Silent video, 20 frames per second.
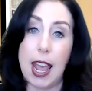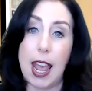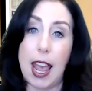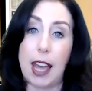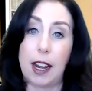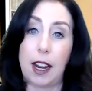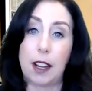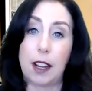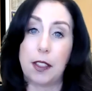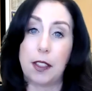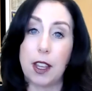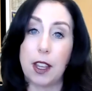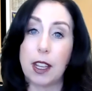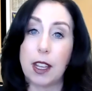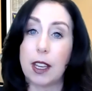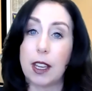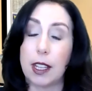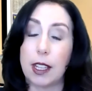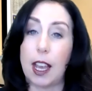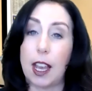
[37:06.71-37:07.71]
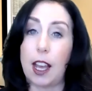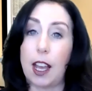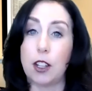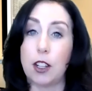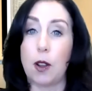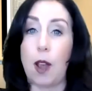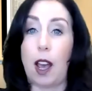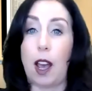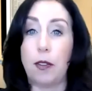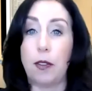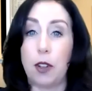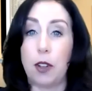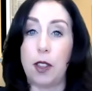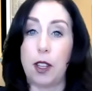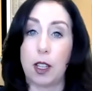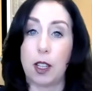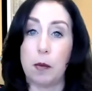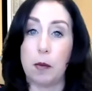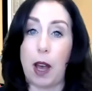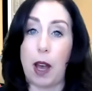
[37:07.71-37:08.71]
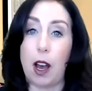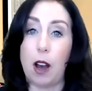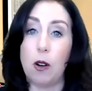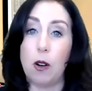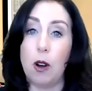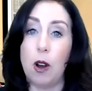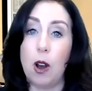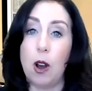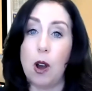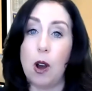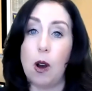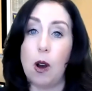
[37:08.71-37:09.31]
And I think, again, you have to think about